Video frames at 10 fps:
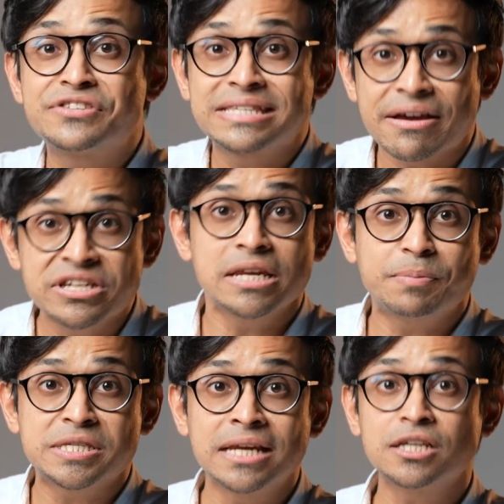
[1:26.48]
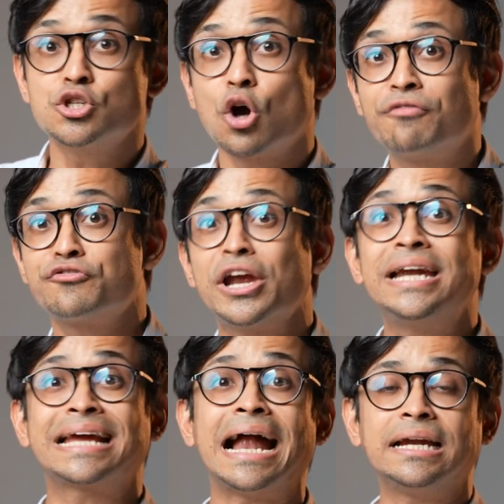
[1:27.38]
70% of
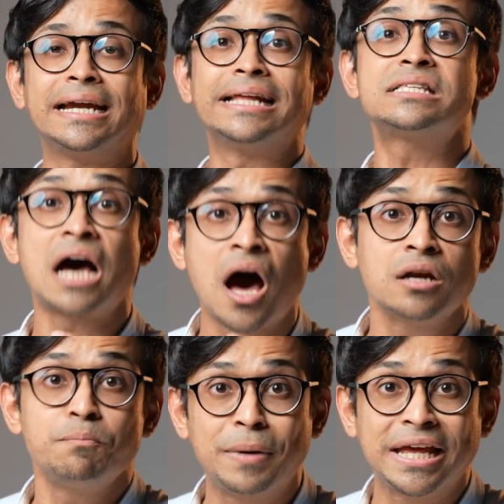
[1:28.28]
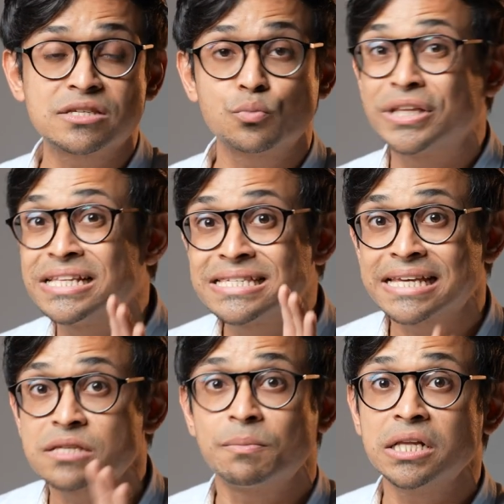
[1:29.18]
trained candidates aren't placed within
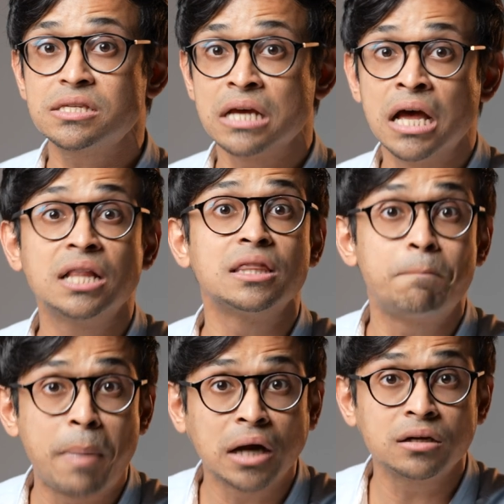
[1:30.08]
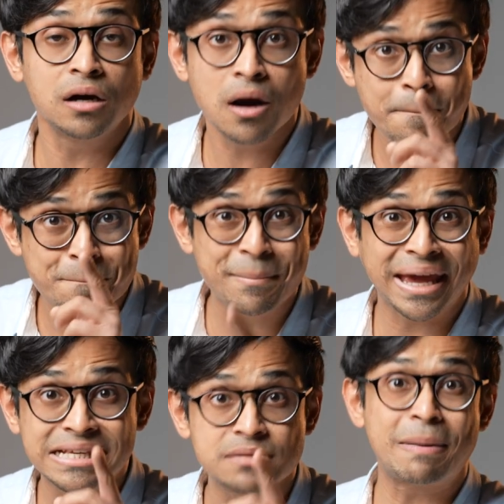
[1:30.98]
6 months, the partner
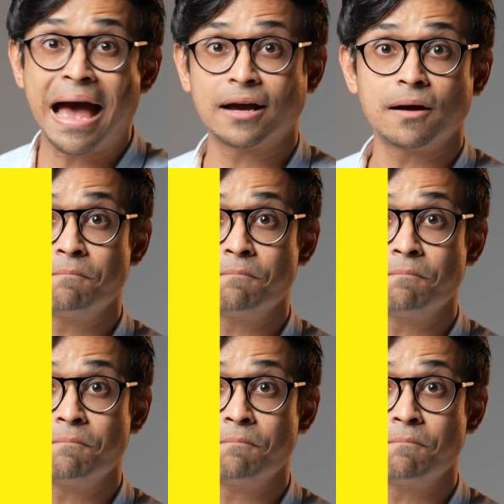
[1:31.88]
pays back.